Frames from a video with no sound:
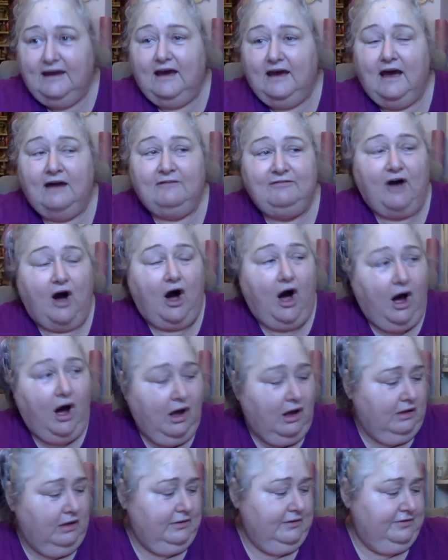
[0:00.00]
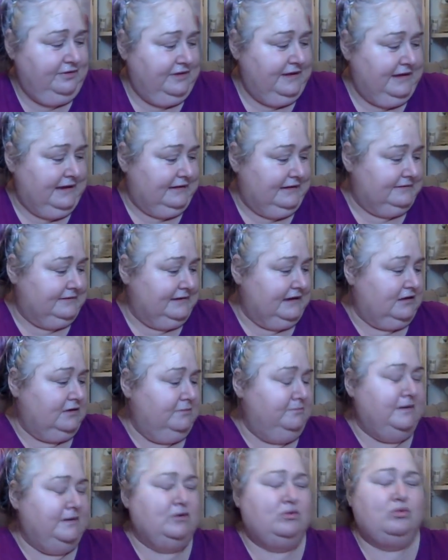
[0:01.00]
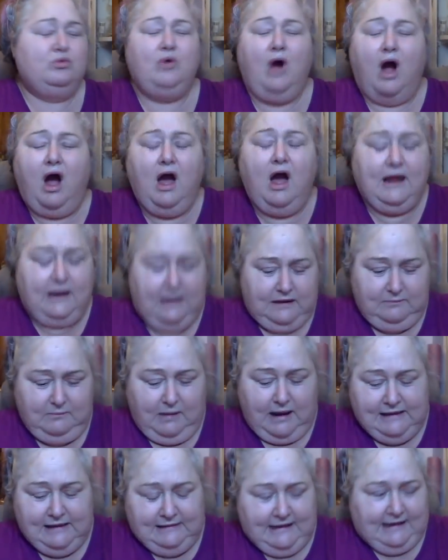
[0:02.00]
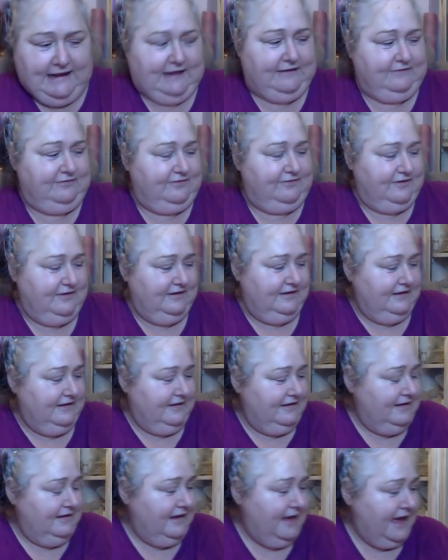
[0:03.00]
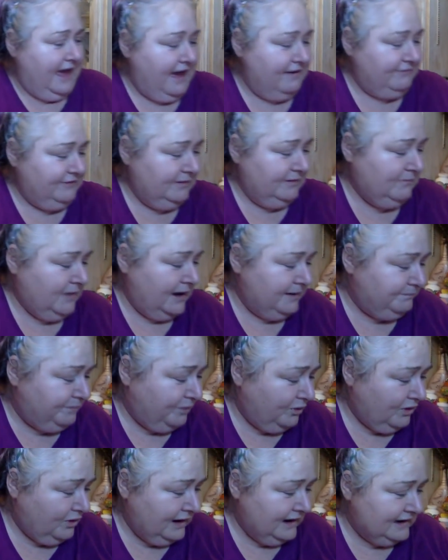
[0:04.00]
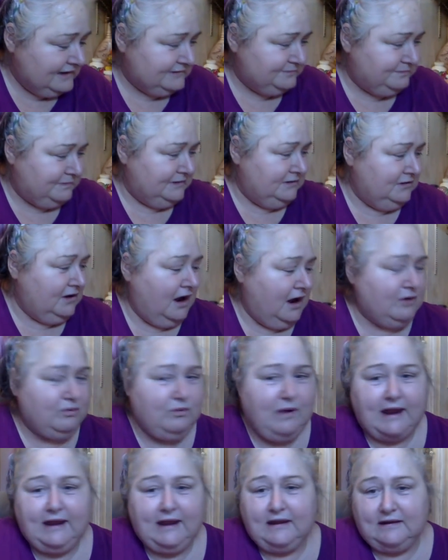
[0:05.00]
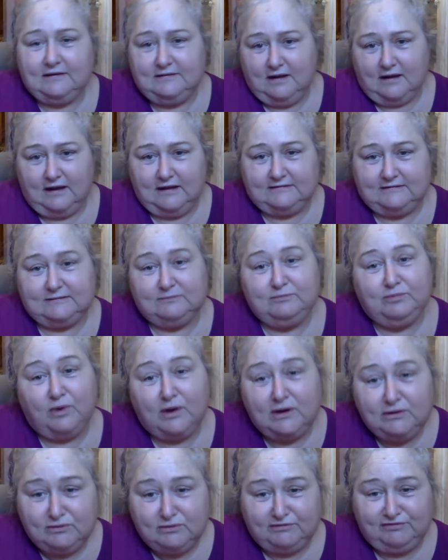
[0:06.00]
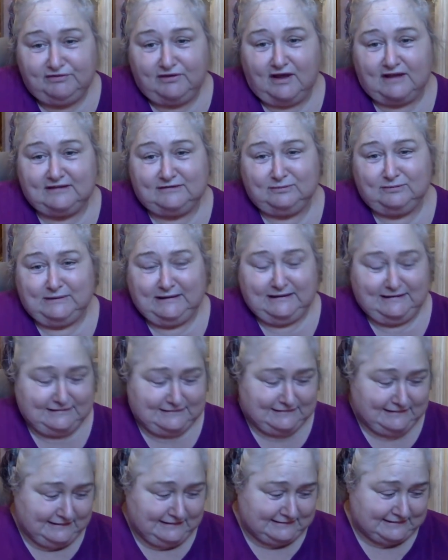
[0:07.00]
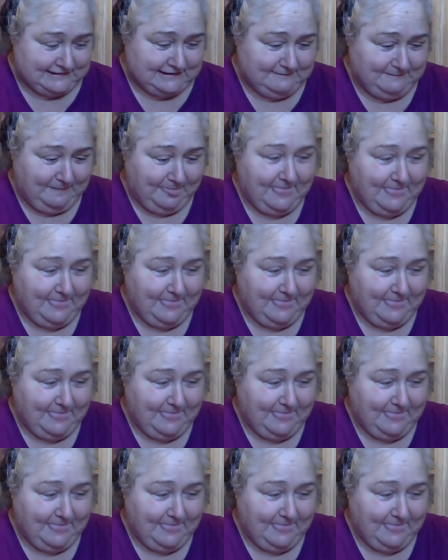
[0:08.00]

of all the things that could be wrong in my life, having my poor husband not recognize embroidery floss when he sees it